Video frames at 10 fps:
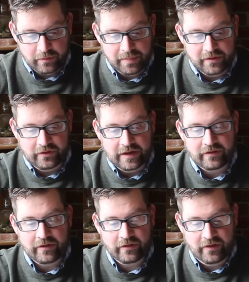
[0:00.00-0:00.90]
but
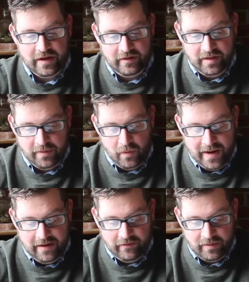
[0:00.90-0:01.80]
Jesus sent him
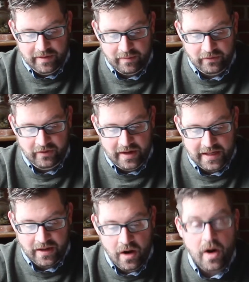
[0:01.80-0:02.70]
away from him
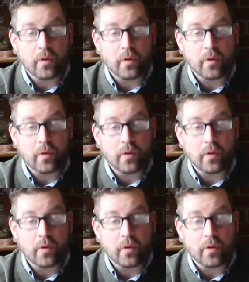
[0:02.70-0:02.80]
saying,